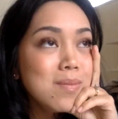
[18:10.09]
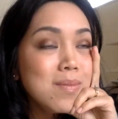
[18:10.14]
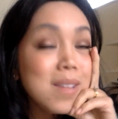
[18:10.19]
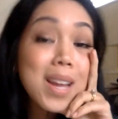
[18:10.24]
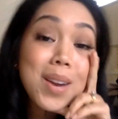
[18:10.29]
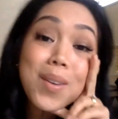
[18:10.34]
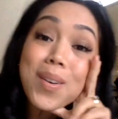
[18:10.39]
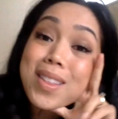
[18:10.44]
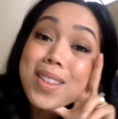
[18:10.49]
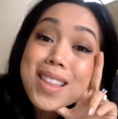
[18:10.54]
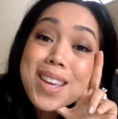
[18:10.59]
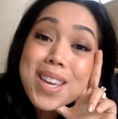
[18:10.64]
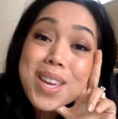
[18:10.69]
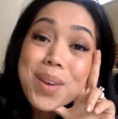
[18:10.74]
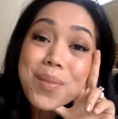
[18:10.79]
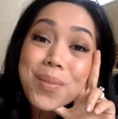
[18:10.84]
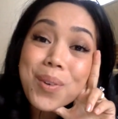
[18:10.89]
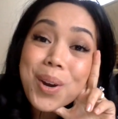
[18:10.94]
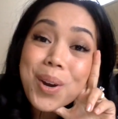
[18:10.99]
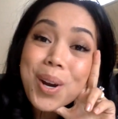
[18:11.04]
Anyway, thank
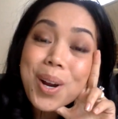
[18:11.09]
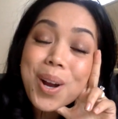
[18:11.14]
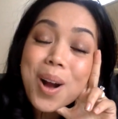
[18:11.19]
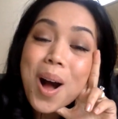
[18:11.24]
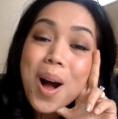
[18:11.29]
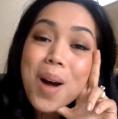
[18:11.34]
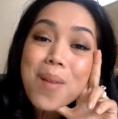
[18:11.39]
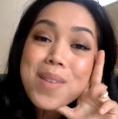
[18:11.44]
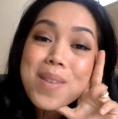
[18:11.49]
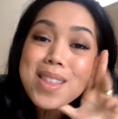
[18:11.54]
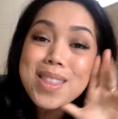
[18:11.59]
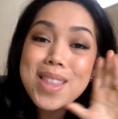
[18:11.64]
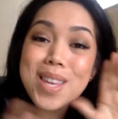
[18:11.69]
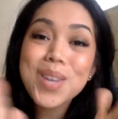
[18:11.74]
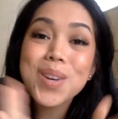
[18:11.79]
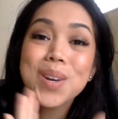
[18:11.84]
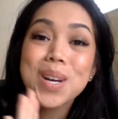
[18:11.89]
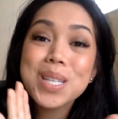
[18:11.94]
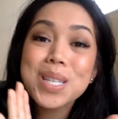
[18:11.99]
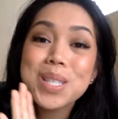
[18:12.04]
you for your comment. Thank
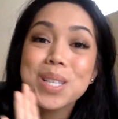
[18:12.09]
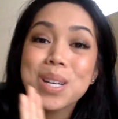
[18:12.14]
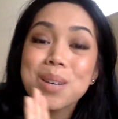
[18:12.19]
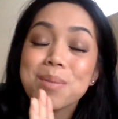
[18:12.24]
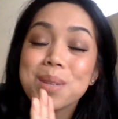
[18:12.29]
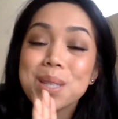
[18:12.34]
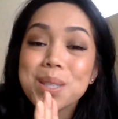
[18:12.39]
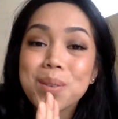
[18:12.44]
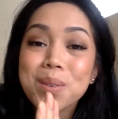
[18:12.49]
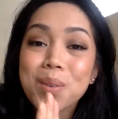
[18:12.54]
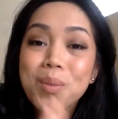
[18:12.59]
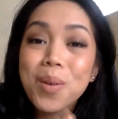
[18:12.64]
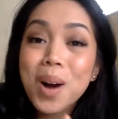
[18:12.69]
you guys so much for